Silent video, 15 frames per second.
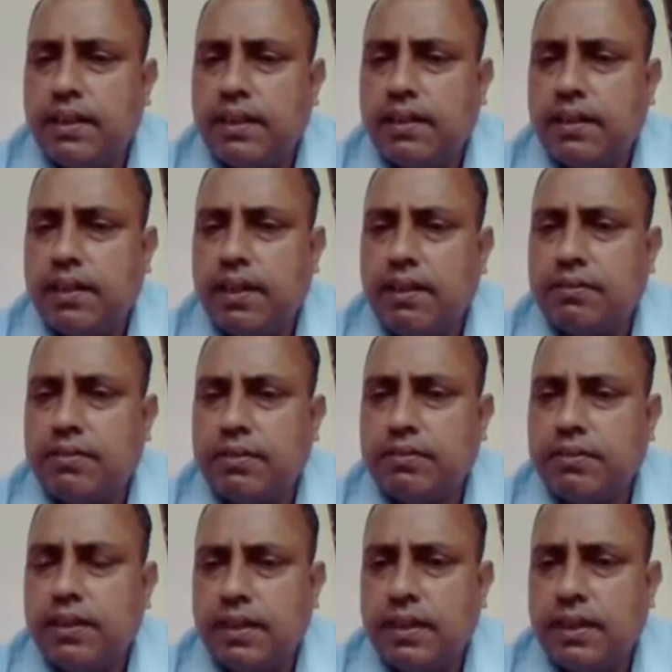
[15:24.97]
graph of
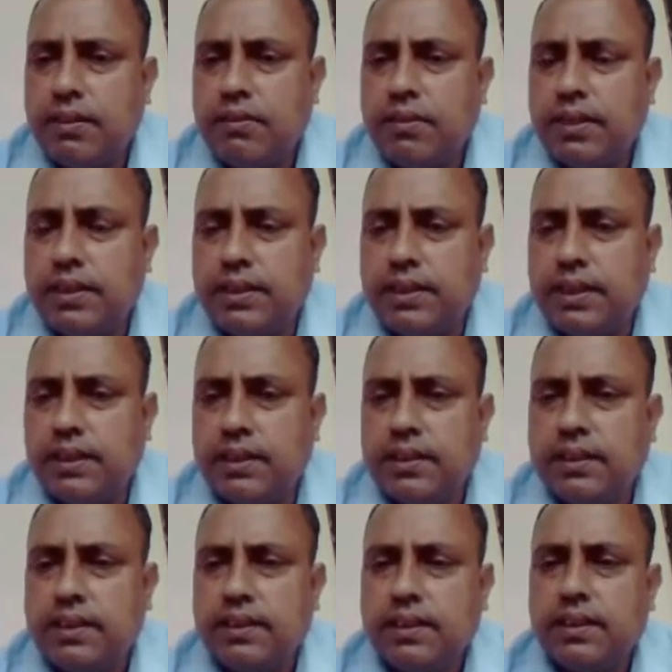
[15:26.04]
the equation,
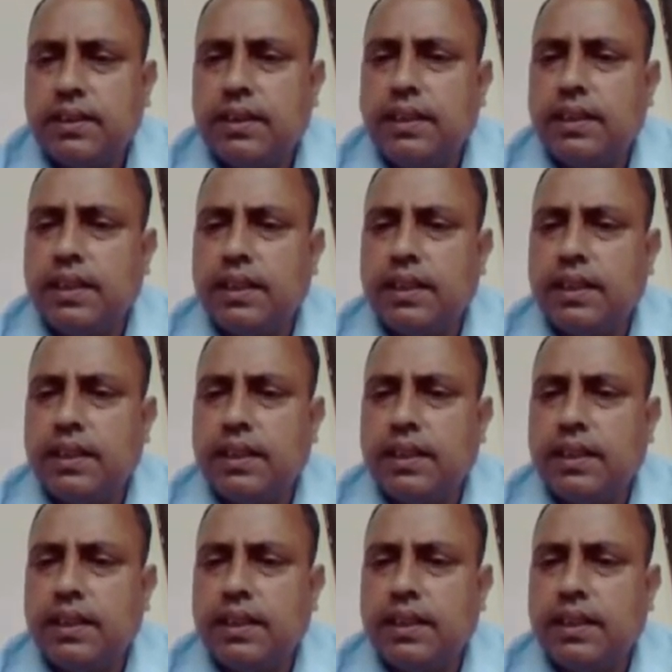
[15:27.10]
linear